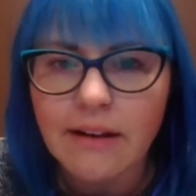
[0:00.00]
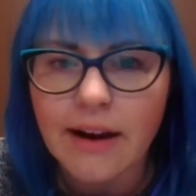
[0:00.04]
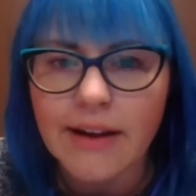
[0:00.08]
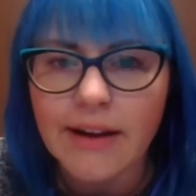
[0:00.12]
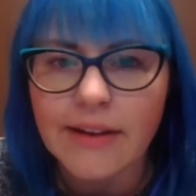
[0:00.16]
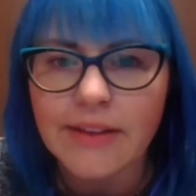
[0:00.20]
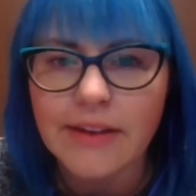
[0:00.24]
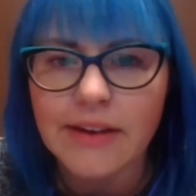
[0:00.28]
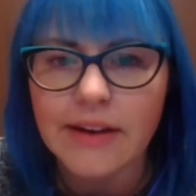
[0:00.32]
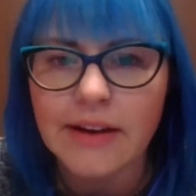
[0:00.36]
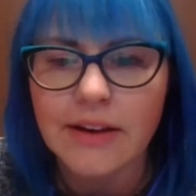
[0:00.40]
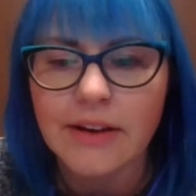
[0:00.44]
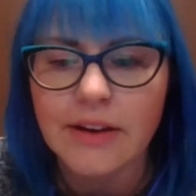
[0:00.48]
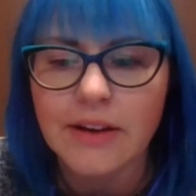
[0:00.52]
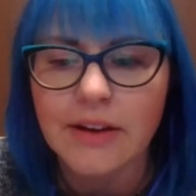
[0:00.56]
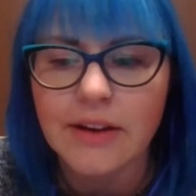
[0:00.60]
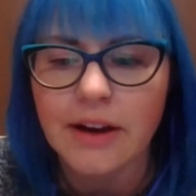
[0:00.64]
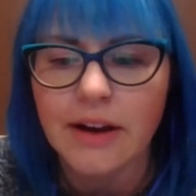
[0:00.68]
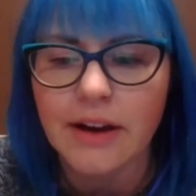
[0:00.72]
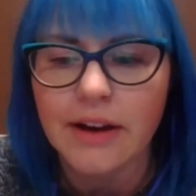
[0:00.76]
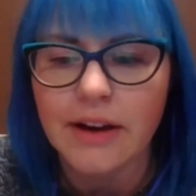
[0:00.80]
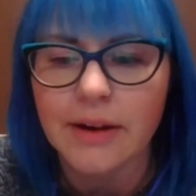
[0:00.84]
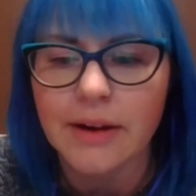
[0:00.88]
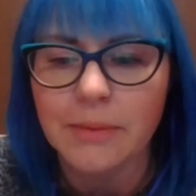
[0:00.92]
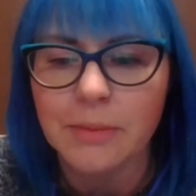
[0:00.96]
I think
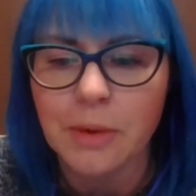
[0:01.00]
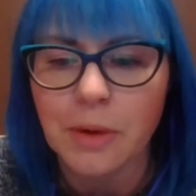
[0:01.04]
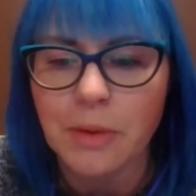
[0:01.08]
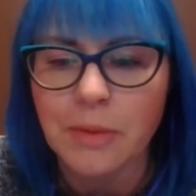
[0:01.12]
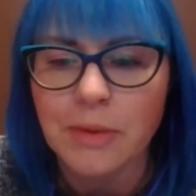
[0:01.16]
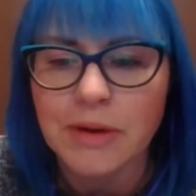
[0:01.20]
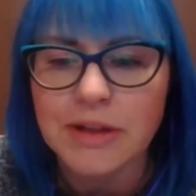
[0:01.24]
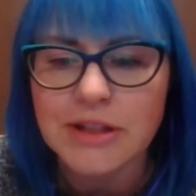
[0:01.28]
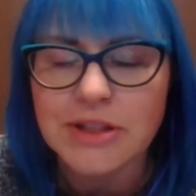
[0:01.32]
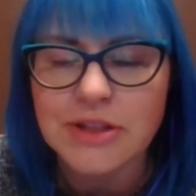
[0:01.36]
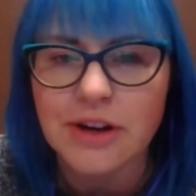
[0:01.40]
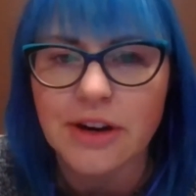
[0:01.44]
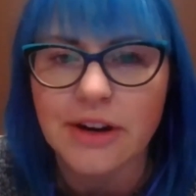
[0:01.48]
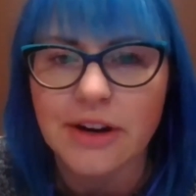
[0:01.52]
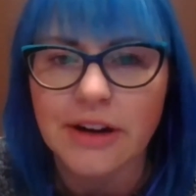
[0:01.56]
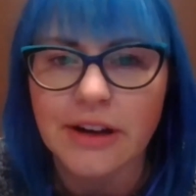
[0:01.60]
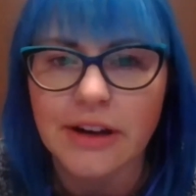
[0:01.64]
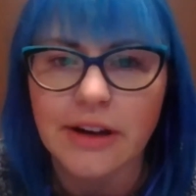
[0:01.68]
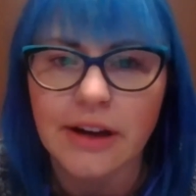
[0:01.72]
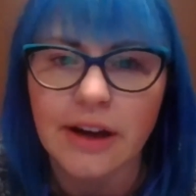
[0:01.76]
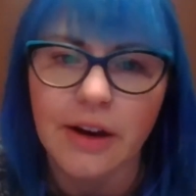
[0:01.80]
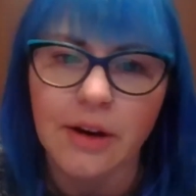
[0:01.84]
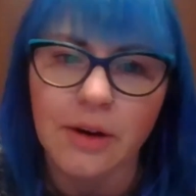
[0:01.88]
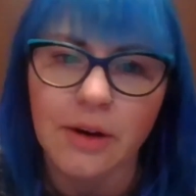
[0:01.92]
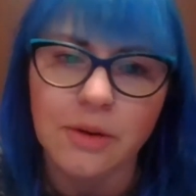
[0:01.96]
um, when we
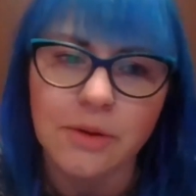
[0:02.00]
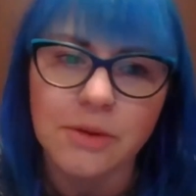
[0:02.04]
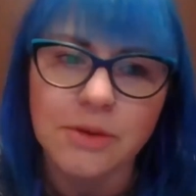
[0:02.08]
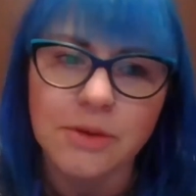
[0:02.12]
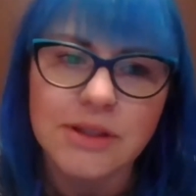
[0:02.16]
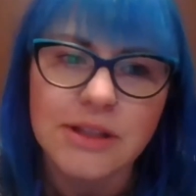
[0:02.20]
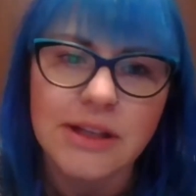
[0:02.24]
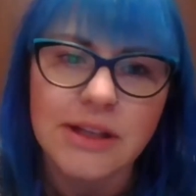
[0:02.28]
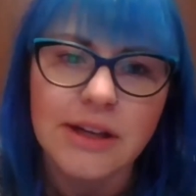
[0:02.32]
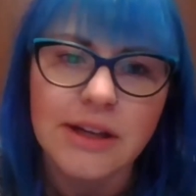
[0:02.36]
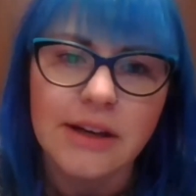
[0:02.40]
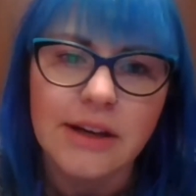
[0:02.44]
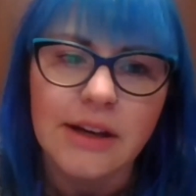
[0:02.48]
started out,